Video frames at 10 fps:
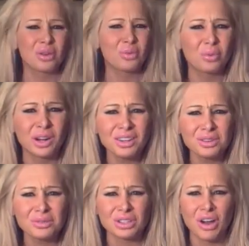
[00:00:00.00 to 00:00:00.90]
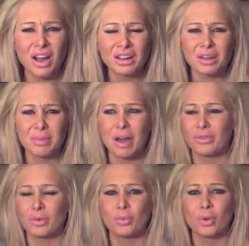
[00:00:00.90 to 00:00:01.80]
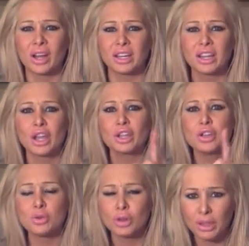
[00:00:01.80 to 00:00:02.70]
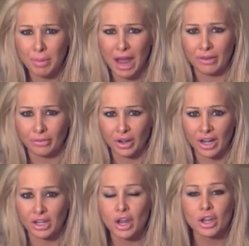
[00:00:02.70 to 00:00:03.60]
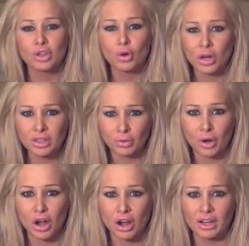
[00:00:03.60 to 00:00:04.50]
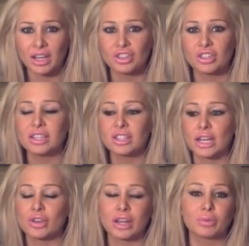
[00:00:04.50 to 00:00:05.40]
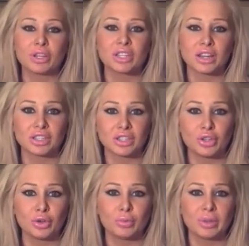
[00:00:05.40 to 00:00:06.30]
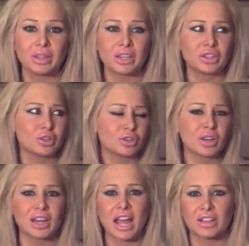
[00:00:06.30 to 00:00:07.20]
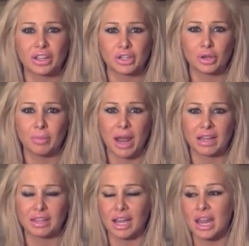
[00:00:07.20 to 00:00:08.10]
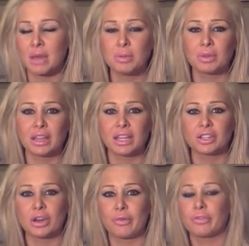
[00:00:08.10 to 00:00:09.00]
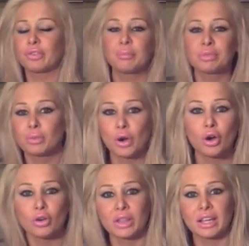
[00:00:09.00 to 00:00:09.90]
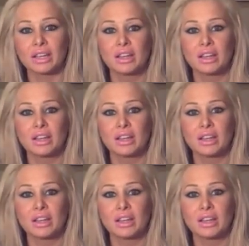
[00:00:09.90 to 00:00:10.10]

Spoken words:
what are you talking about? For one, you are the bad friend. You're in the wrong, and she's like trying to reach out to you, but then you're trying to act like you're mad. Like, I hate people that like try to flip the role. Like,